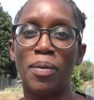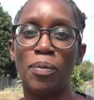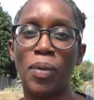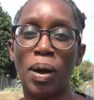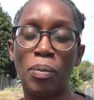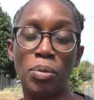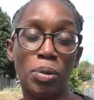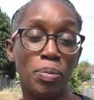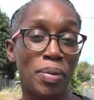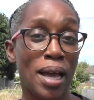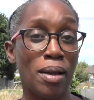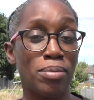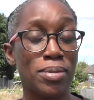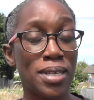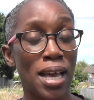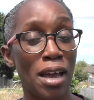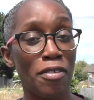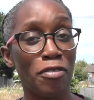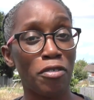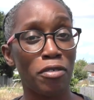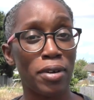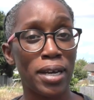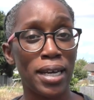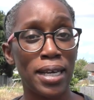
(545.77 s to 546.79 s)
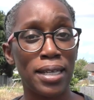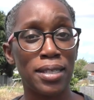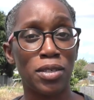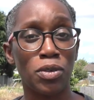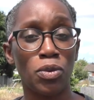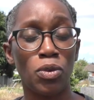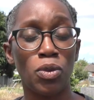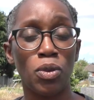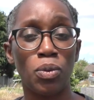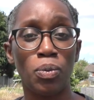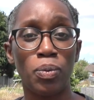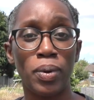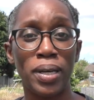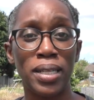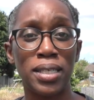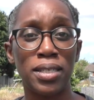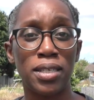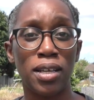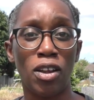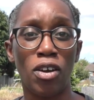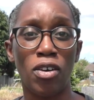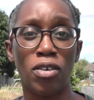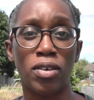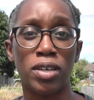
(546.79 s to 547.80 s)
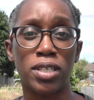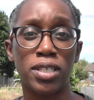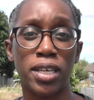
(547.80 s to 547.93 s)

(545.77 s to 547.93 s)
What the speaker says: I will be able to have greens all winter long.